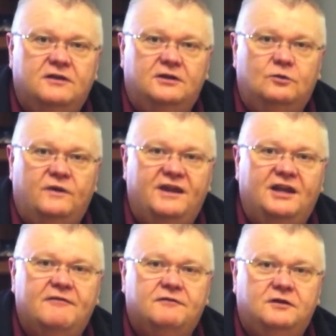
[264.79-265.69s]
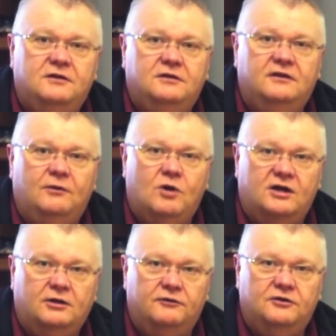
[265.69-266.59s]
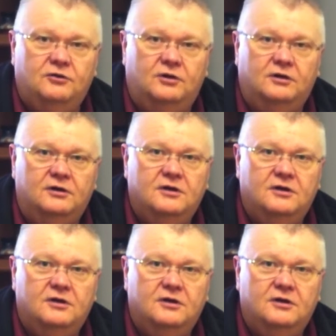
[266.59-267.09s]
that when they left and they walked out the door,